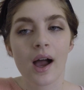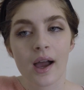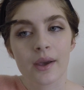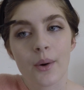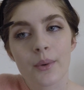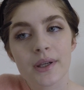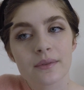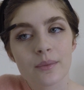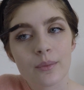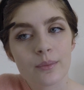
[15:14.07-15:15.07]
I go
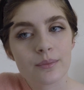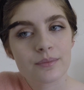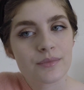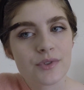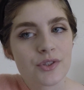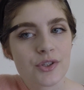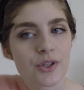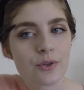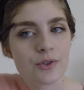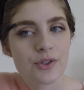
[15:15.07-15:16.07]
in
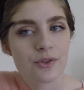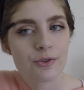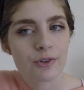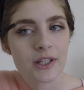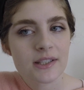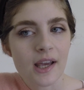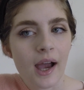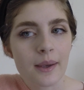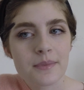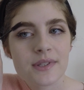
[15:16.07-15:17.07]
2 to 3
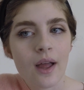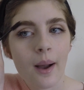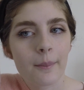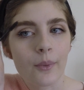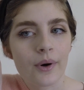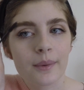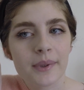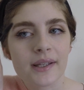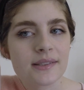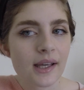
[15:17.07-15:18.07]
times, not more,
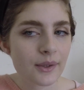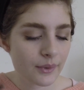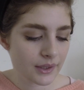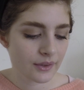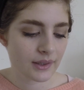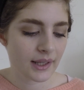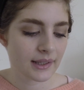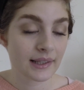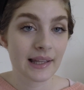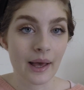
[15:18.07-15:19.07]
because I don't want to look
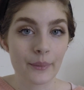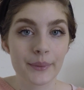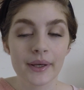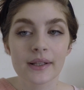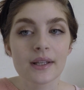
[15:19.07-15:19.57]
like a clown.